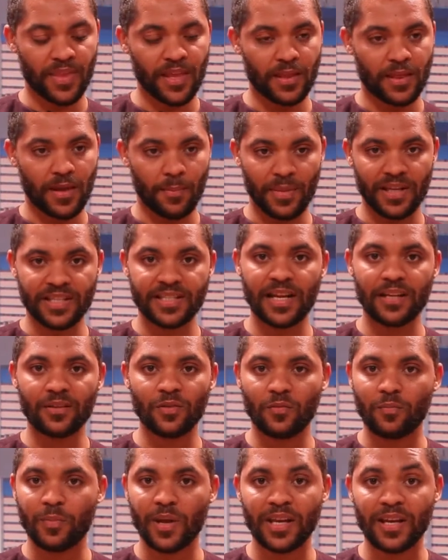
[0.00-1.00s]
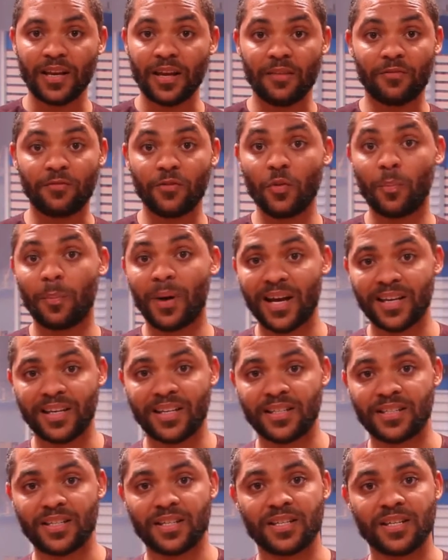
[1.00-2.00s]
They may start off making a few bad
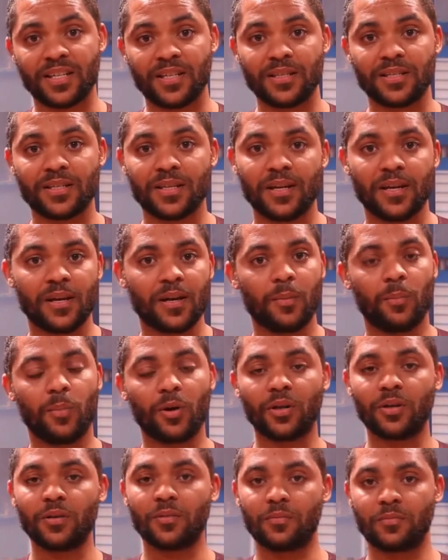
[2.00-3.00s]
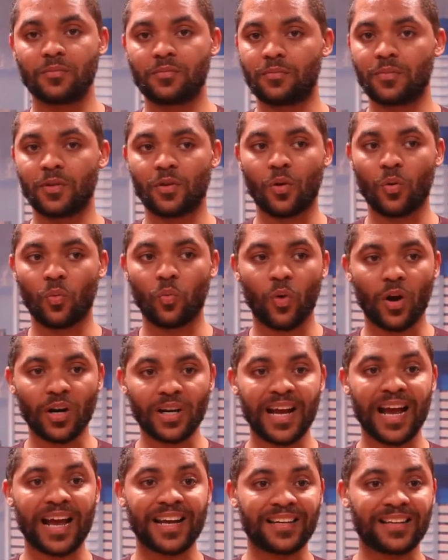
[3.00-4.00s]
decisions, but you know, one
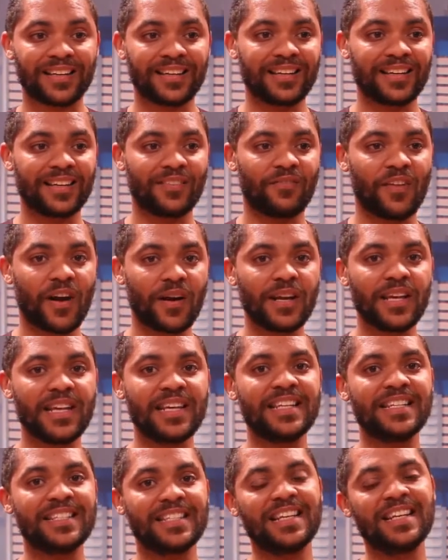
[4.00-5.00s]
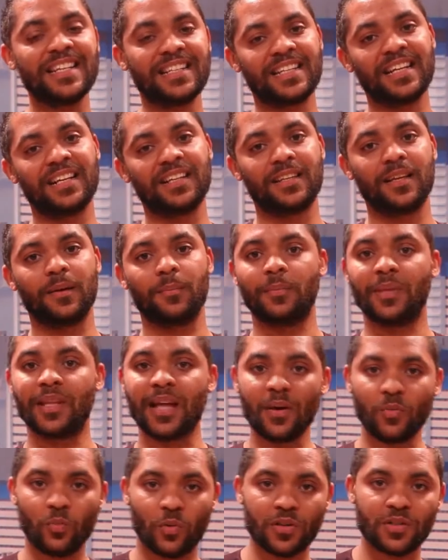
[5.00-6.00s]
can very easily tell them
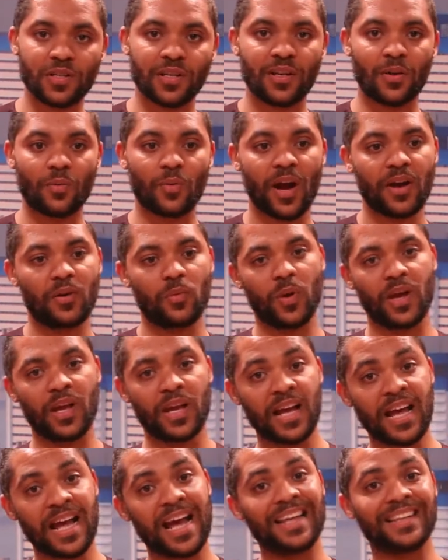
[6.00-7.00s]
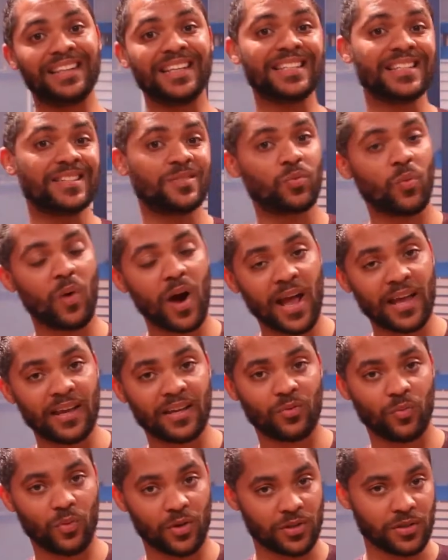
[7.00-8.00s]
that wasn't the right way and this is why
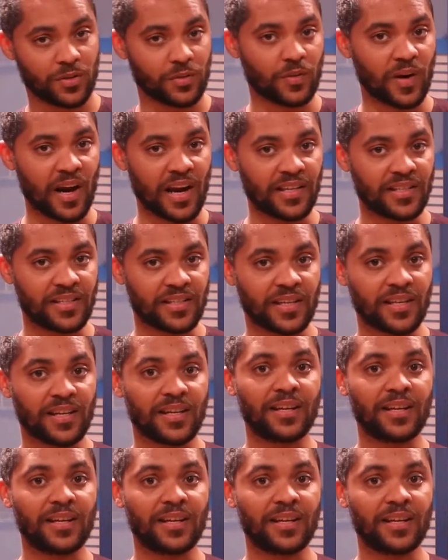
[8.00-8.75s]
it wasn't right.